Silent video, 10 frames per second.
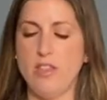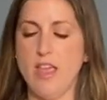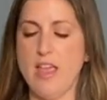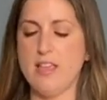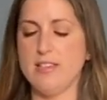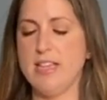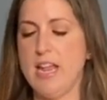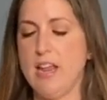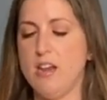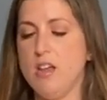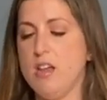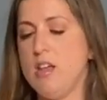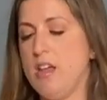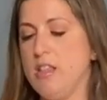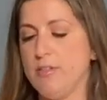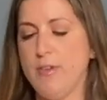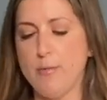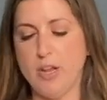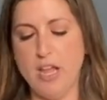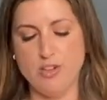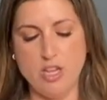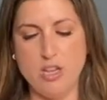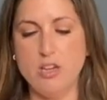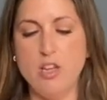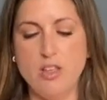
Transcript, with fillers: they contain in their fabrication.